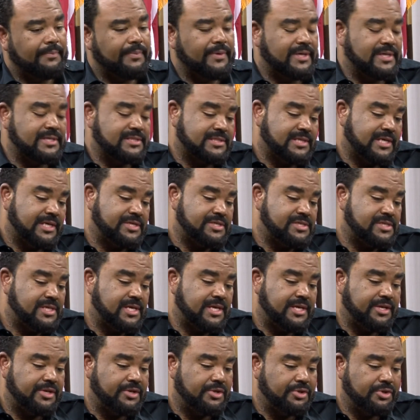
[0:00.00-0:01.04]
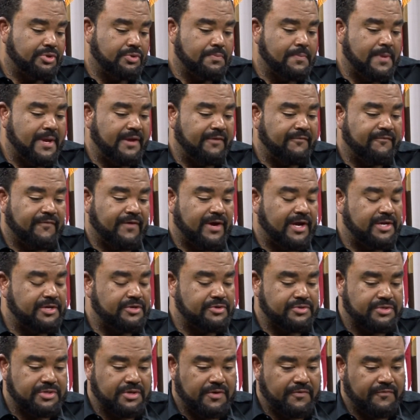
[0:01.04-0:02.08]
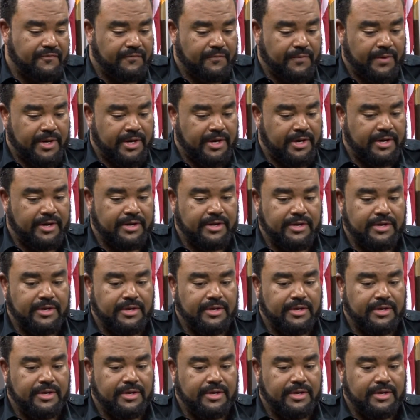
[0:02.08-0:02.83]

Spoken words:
Because like you said, you may find yourself where